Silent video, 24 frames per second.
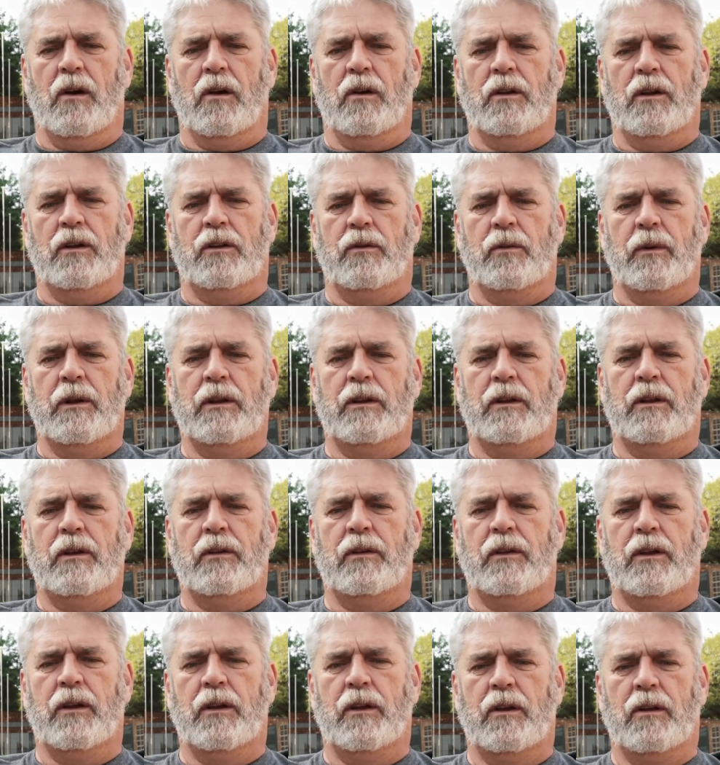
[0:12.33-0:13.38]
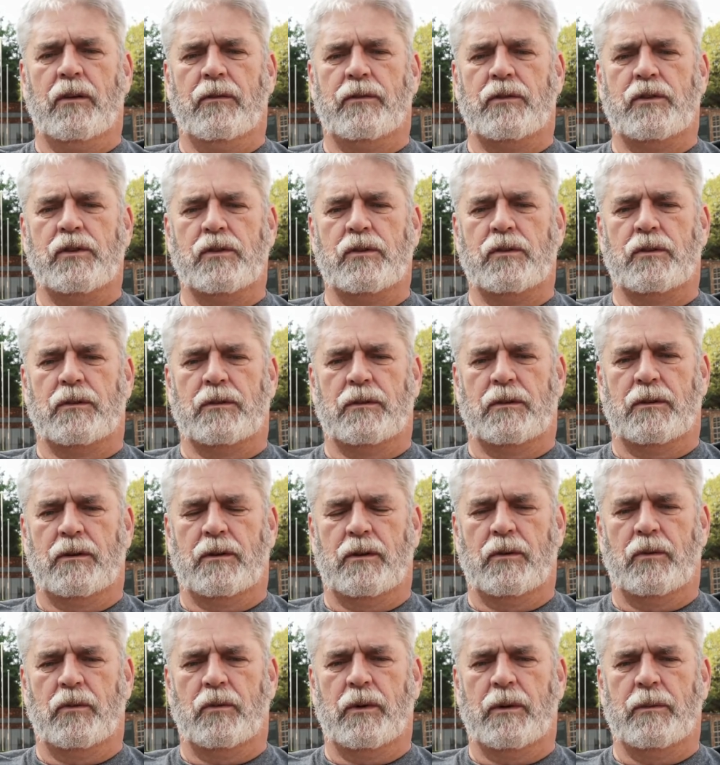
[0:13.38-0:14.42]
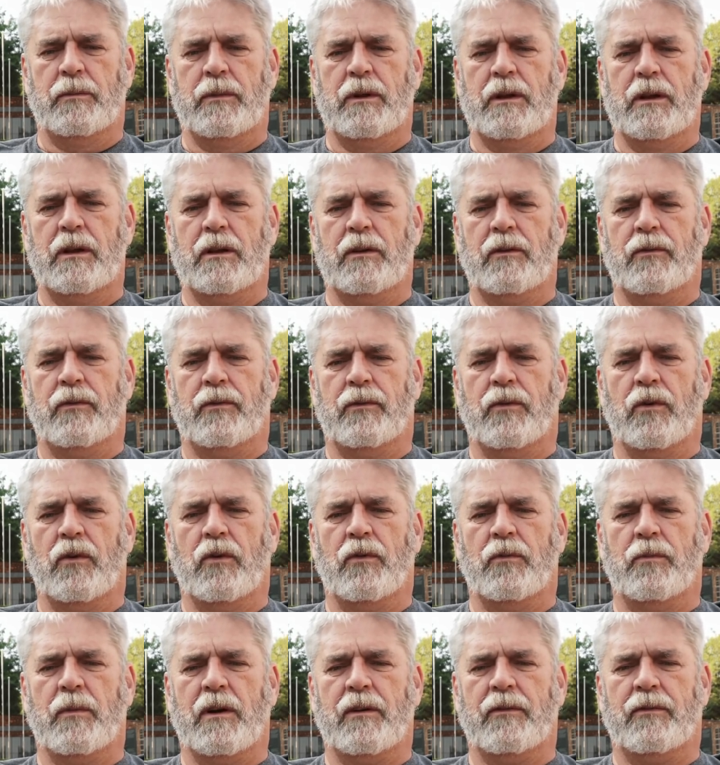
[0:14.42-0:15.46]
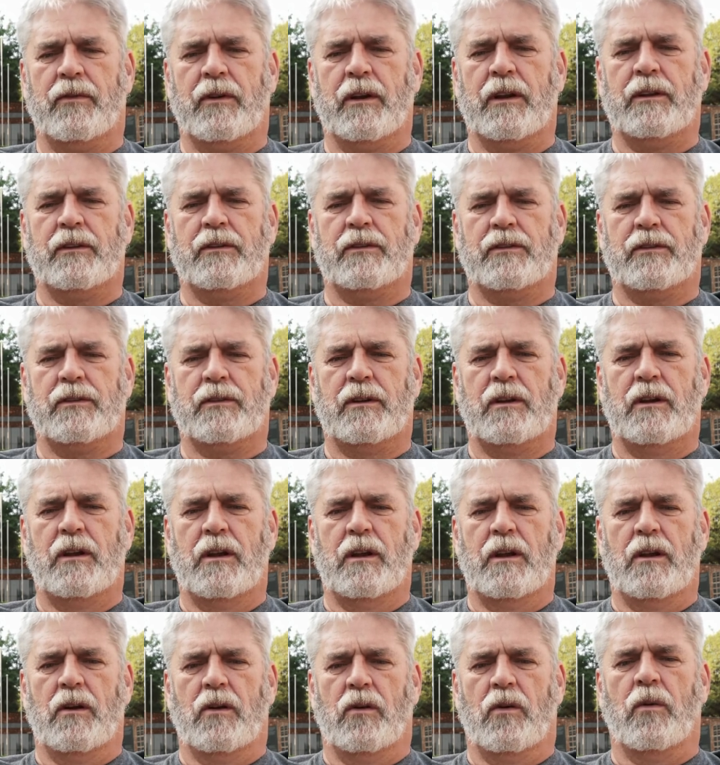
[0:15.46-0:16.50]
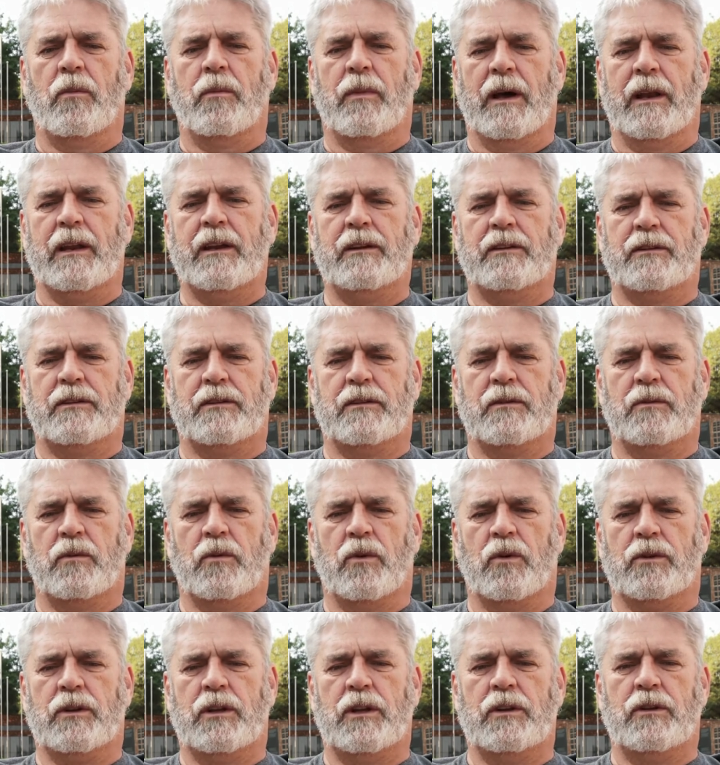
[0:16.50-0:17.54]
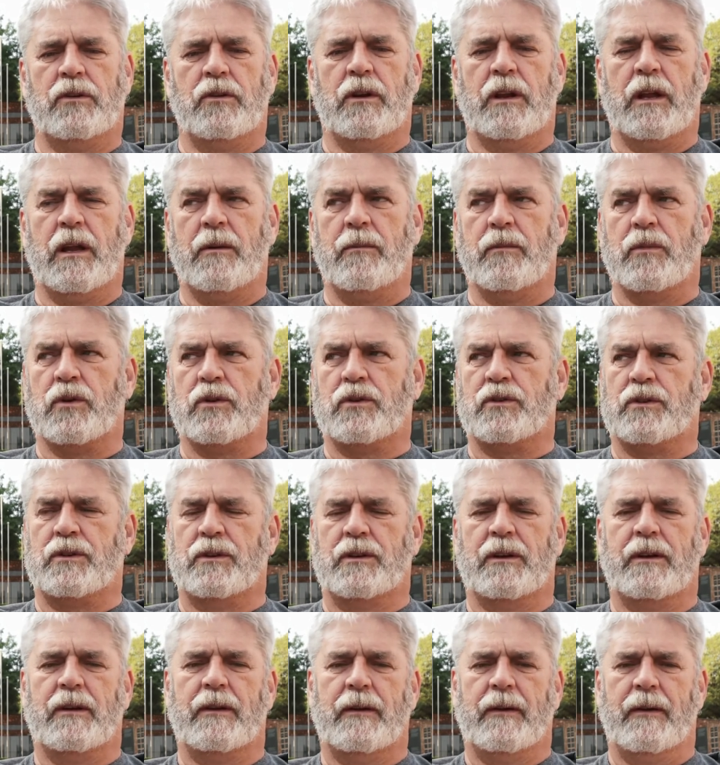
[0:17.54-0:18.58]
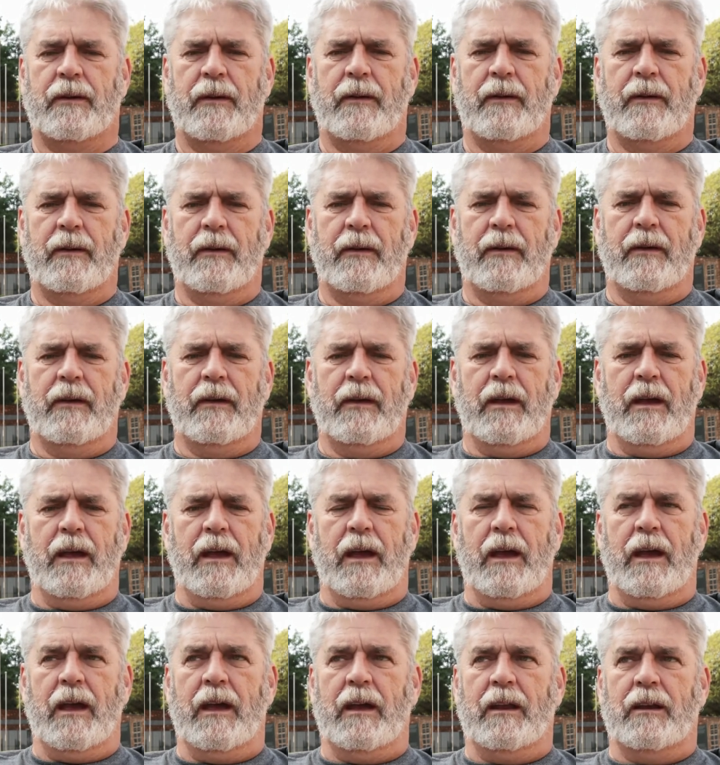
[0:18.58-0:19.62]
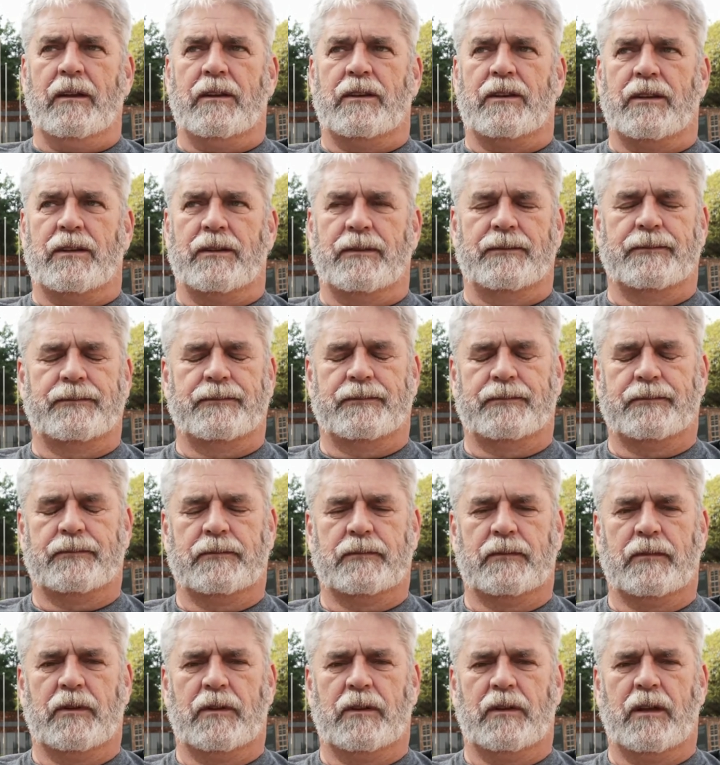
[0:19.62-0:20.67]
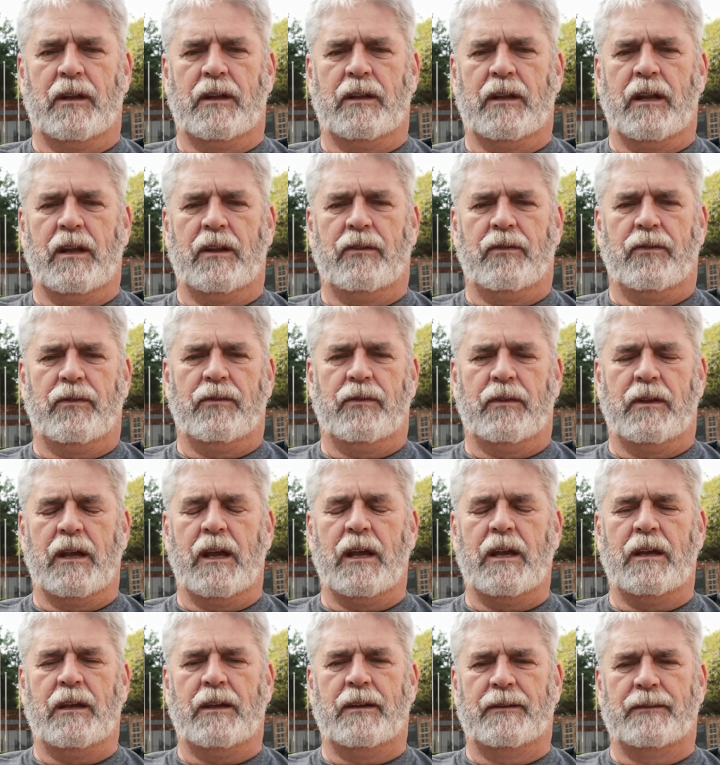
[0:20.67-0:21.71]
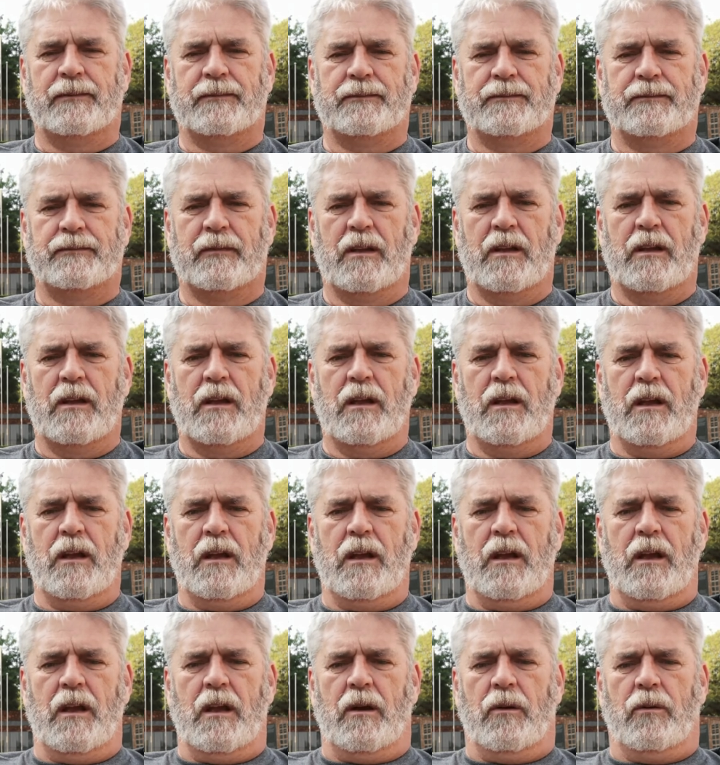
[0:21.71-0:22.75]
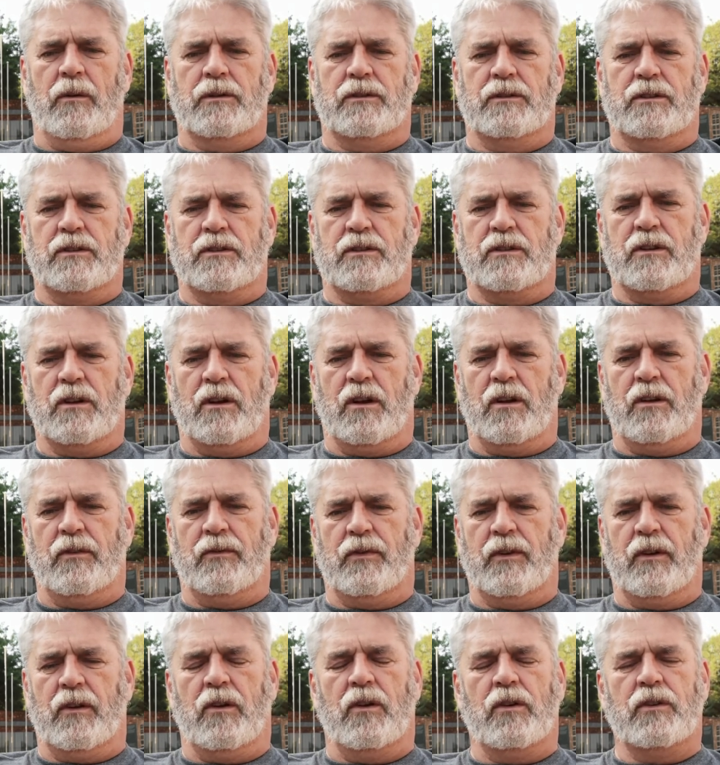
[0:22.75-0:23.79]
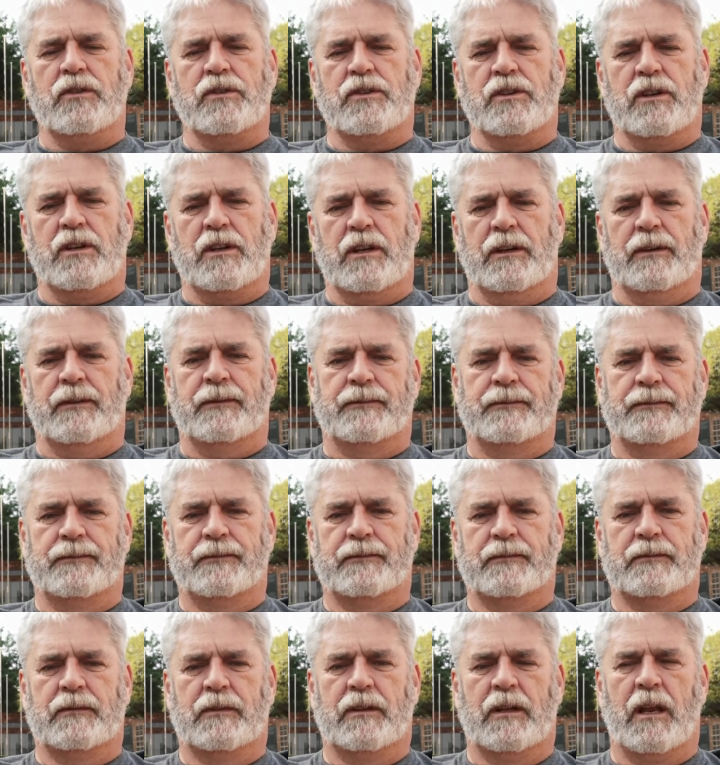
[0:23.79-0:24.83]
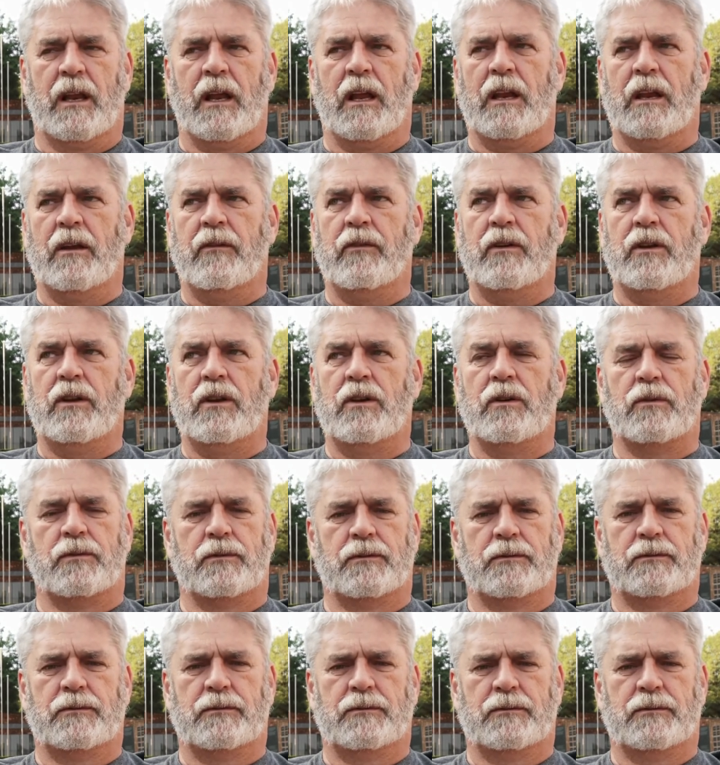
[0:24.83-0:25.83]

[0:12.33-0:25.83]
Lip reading: on the 23rd of June when me and four of my friends or buddies walked into an ambush. And that day was the start of a long journey that I never knew.